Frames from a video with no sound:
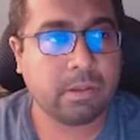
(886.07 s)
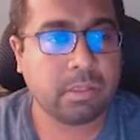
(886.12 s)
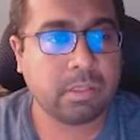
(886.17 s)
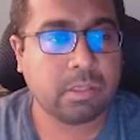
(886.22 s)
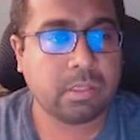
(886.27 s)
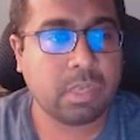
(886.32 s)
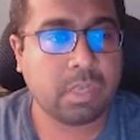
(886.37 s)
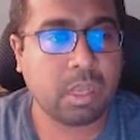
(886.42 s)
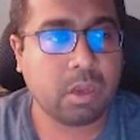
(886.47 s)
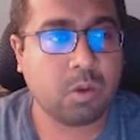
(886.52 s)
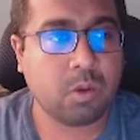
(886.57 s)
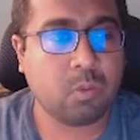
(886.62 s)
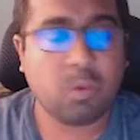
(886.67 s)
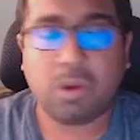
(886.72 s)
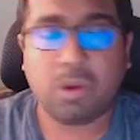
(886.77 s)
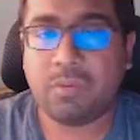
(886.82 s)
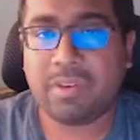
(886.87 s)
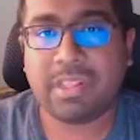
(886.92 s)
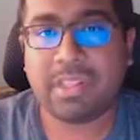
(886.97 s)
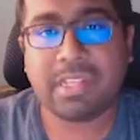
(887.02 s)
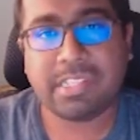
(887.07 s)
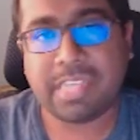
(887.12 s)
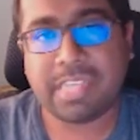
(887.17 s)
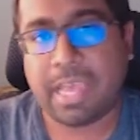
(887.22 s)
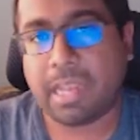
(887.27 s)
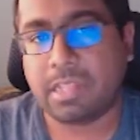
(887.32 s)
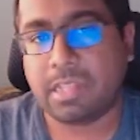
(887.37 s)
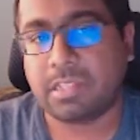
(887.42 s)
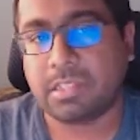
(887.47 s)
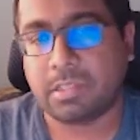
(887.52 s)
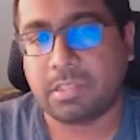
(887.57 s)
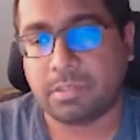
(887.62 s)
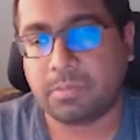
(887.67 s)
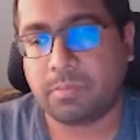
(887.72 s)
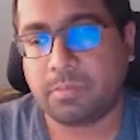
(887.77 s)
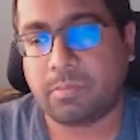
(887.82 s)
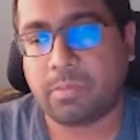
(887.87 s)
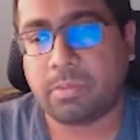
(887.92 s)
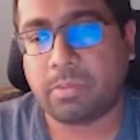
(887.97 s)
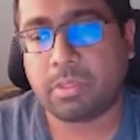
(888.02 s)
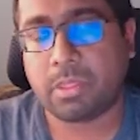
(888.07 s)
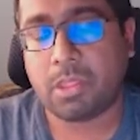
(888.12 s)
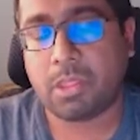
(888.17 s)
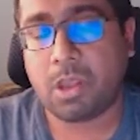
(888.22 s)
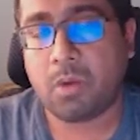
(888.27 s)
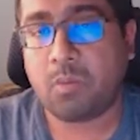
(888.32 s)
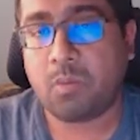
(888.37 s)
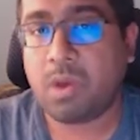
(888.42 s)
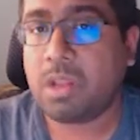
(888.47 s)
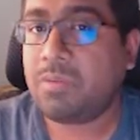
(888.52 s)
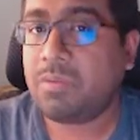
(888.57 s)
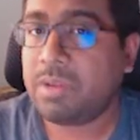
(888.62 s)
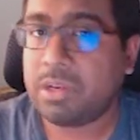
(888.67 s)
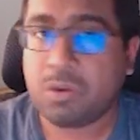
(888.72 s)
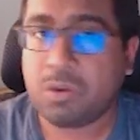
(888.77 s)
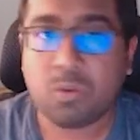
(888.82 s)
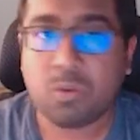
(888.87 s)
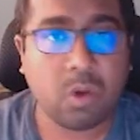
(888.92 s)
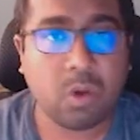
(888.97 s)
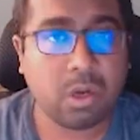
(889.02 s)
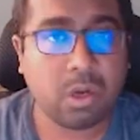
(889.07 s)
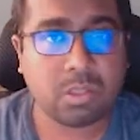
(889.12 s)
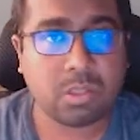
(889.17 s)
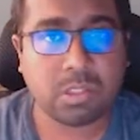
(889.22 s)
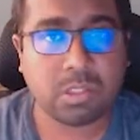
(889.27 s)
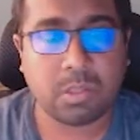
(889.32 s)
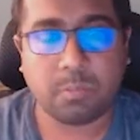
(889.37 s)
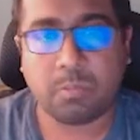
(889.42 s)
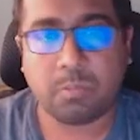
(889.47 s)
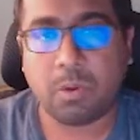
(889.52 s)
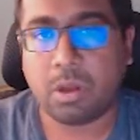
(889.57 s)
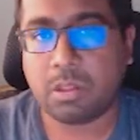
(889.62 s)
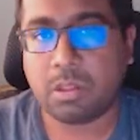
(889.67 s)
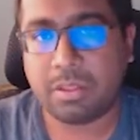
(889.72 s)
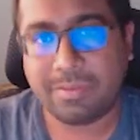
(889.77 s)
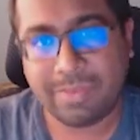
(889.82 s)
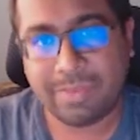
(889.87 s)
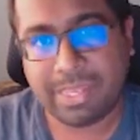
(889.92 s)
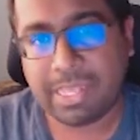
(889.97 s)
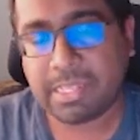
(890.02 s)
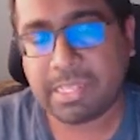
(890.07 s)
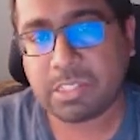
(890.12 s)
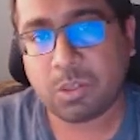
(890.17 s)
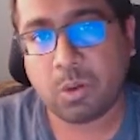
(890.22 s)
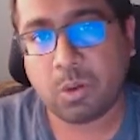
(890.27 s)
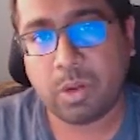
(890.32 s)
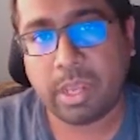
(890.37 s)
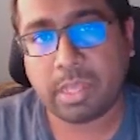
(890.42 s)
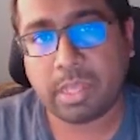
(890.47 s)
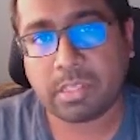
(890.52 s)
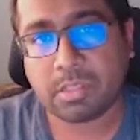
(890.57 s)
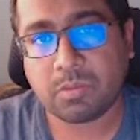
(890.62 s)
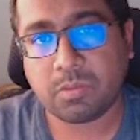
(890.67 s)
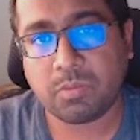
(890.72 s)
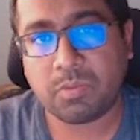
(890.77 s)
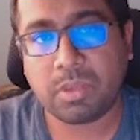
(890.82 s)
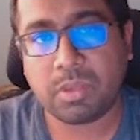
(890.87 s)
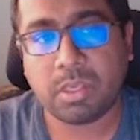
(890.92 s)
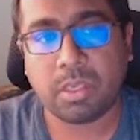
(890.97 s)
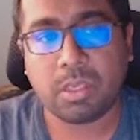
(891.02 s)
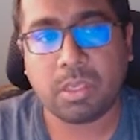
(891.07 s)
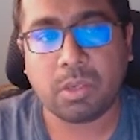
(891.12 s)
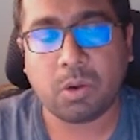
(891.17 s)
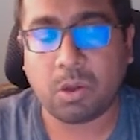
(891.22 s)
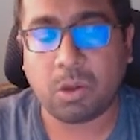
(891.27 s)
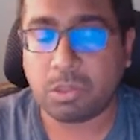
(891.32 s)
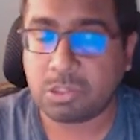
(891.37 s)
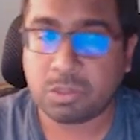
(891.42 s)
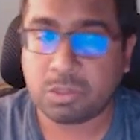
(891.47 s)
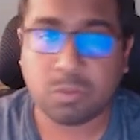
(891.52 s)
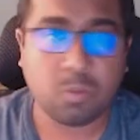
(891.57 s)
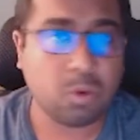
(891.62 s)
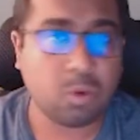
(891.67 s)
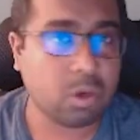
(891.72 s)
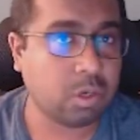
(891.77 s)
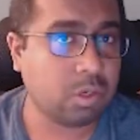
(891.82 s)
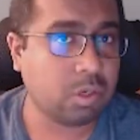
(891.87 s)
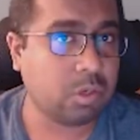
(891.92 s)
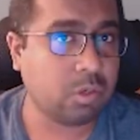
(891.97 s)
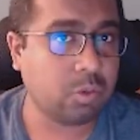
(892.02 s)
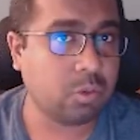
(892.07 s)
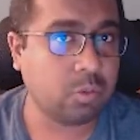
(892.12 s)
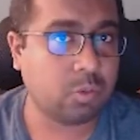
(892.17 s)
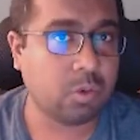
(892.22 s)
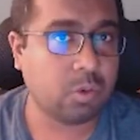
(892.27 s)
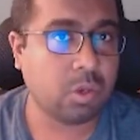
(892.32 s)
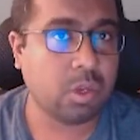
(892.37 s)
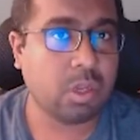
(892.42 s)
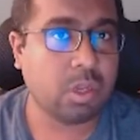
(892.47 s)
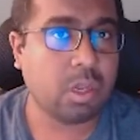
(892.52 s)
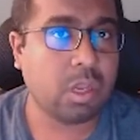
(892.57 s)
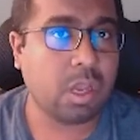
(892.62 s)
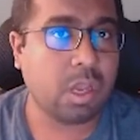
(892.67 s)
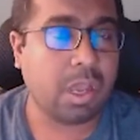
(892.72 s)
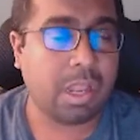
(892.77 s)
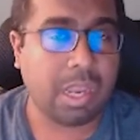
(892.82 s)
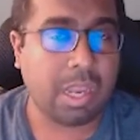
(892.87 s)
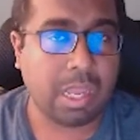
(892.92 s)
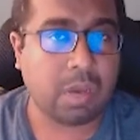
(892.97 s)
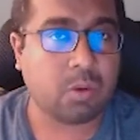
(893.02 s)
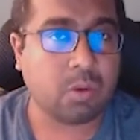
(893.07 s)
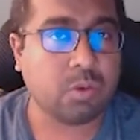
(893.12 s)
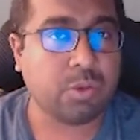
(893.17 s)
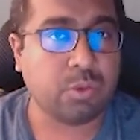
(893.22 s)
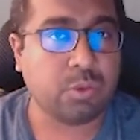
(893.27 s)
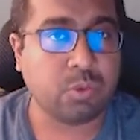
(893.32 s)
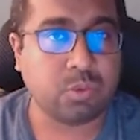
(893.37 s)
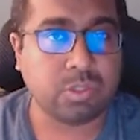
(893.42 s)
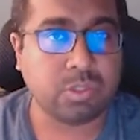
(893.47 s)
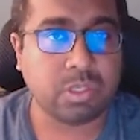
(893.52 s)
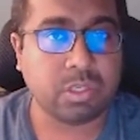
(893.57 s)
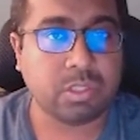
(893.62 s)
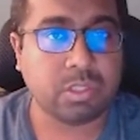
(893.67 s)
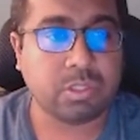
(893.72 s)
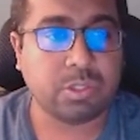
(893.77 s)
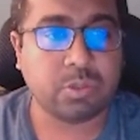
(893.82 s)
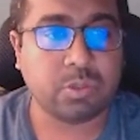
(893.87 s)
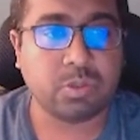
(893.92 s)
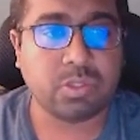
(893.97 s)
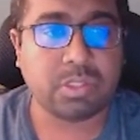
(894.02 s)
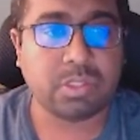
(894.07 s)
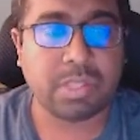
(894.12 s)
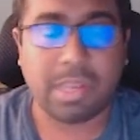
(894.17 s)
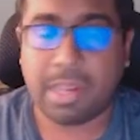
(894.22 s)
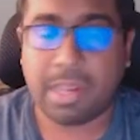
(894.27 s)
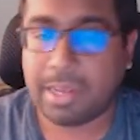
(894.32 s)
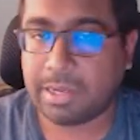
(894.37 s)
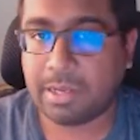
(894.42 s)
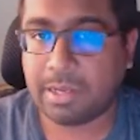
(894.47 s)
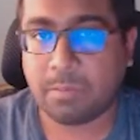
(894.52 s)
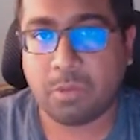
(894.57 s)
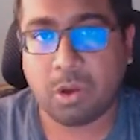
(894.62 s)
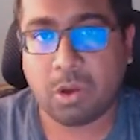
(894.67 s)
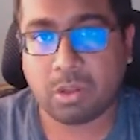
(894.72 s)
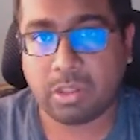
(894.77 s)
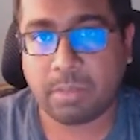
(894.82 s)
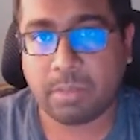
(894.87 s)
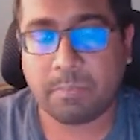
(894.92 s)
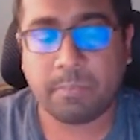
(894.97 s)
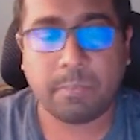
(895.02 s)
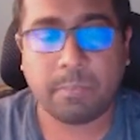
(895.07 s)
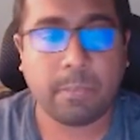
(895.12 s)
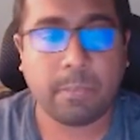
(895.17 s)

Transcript: Now, what were the challenges? Now, while we do want to support the various codecs, we also want to allow users to select among them.